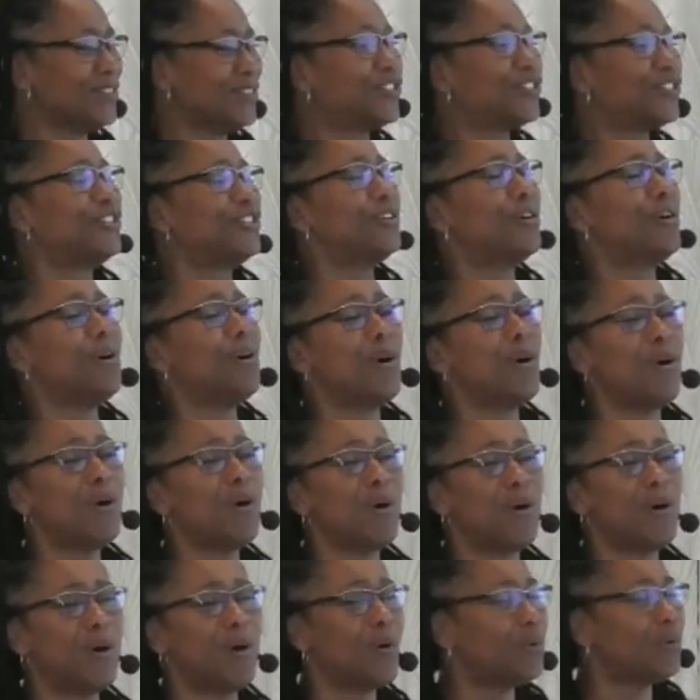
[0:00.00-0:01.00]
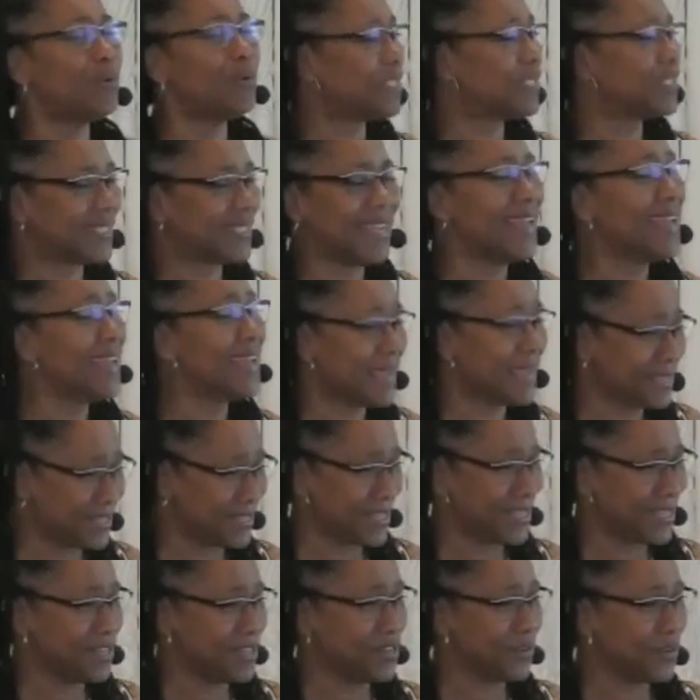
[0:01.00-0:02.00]
Don't
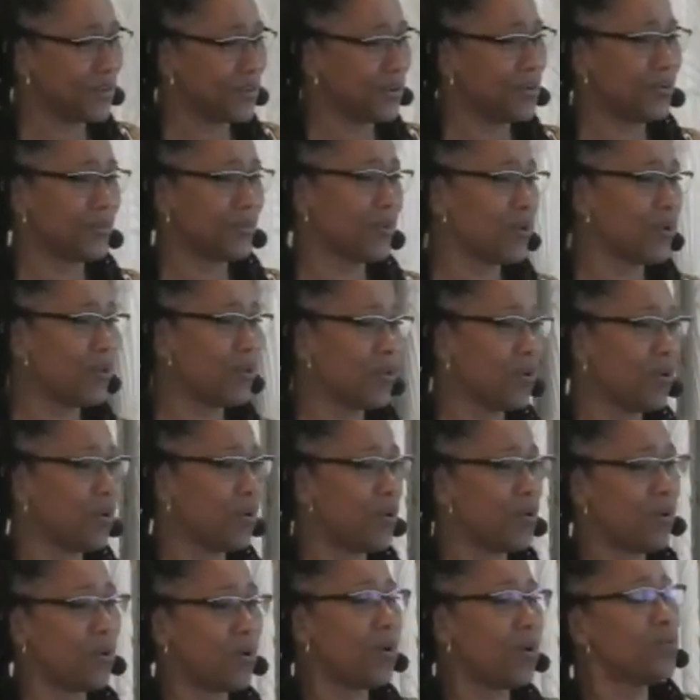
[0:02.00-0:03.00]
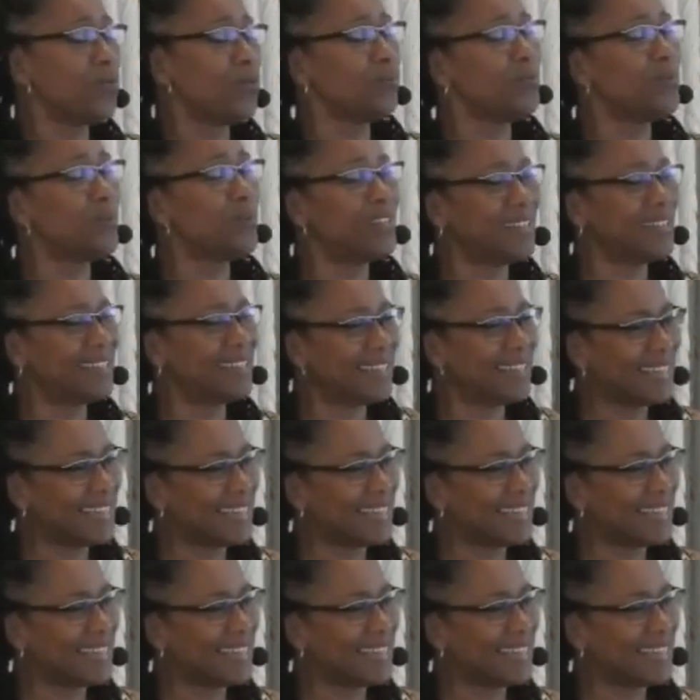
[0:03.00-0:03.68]
stand in your own way.